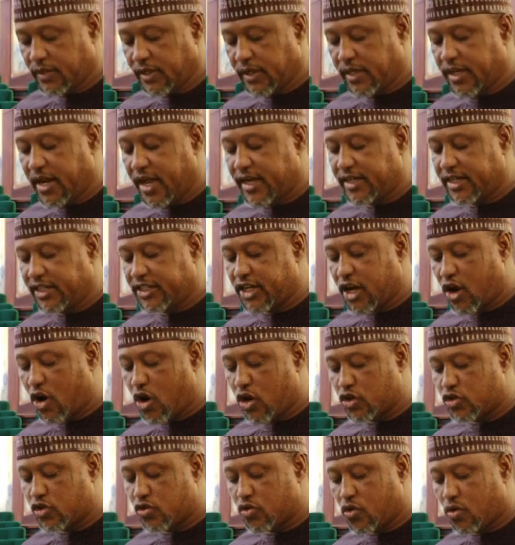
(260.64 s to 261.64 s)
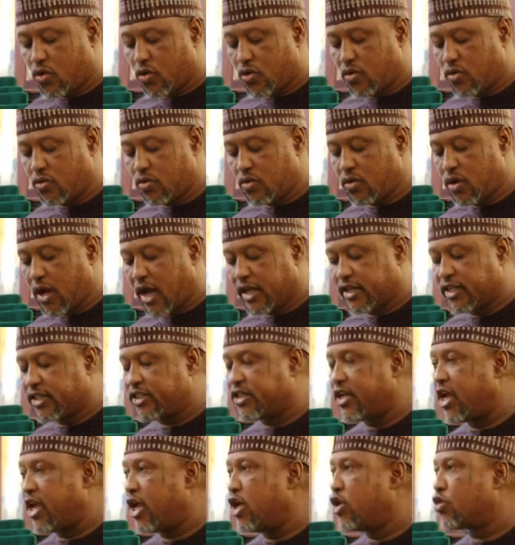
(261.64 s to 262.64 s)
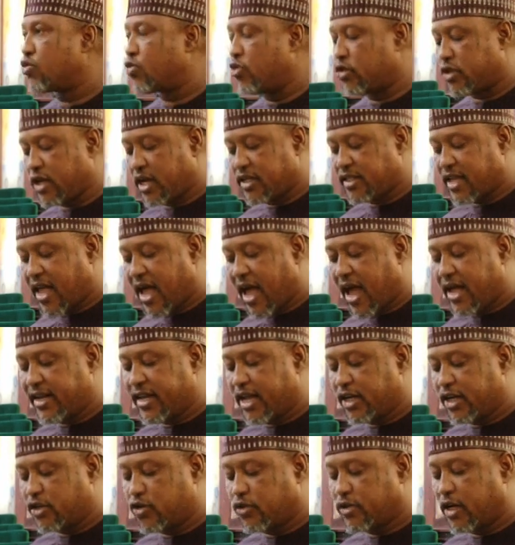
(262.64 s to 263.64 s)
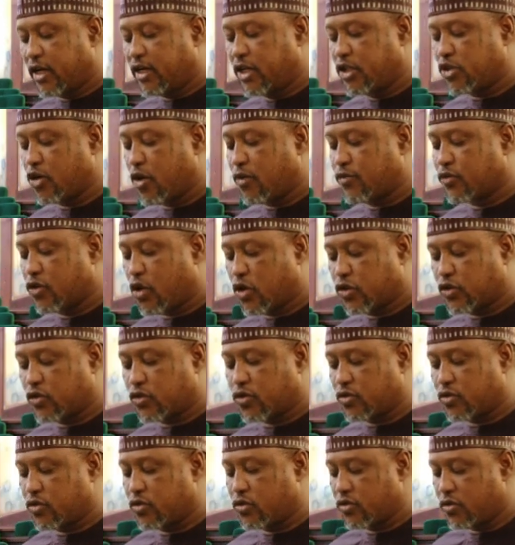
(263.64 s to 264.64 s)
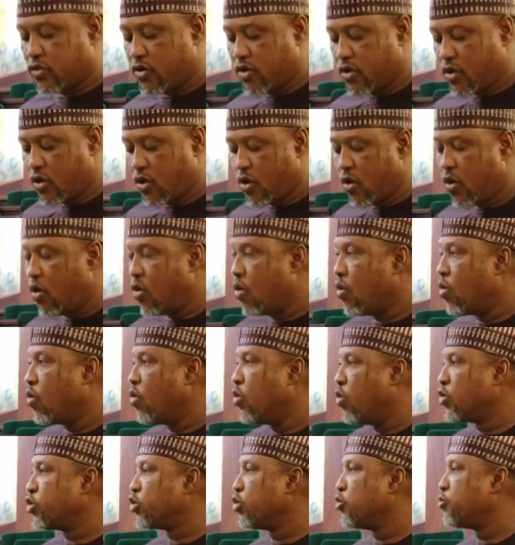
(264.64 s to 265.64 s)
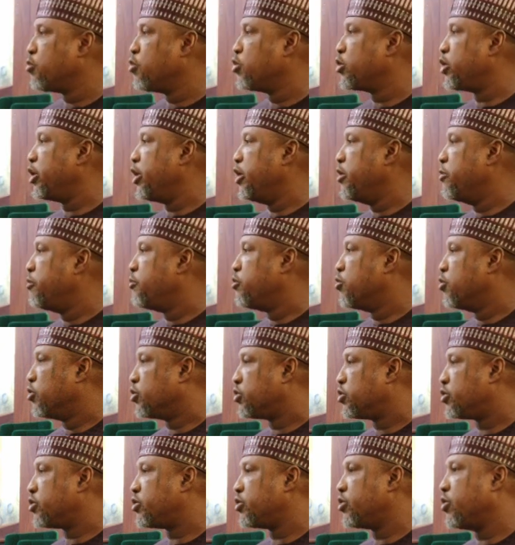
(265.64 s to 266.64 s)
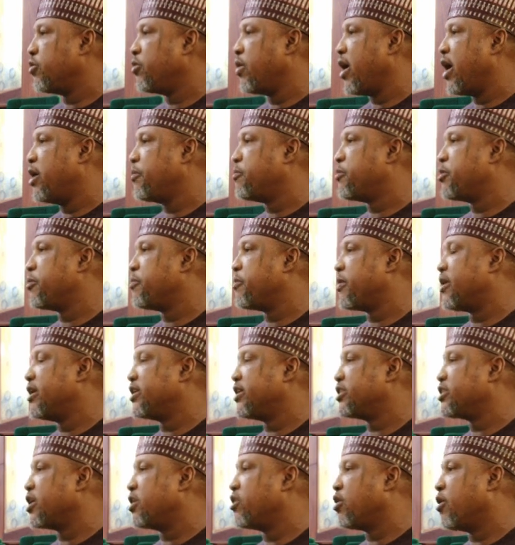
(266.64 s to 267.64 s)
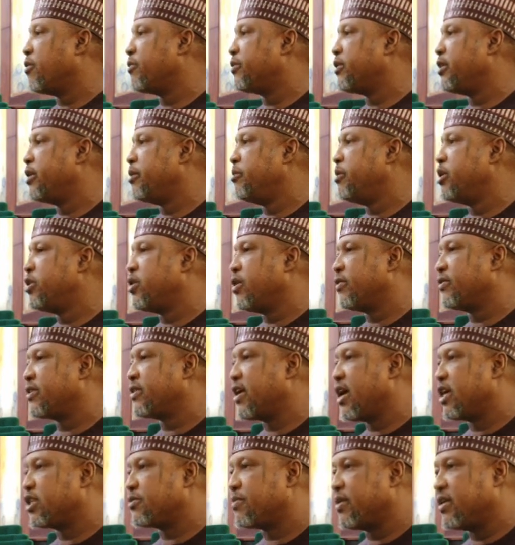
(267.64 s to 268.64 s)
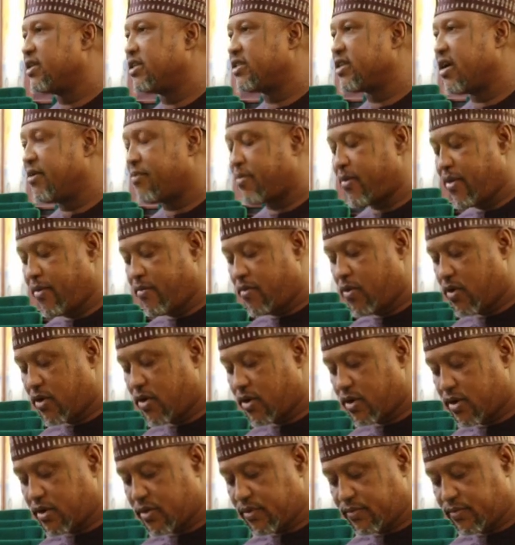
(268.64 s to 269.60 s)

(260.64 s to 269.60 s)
In addition also, additional institutions are added to the list of those who should put input while preparation of the medium-term expenditure framework.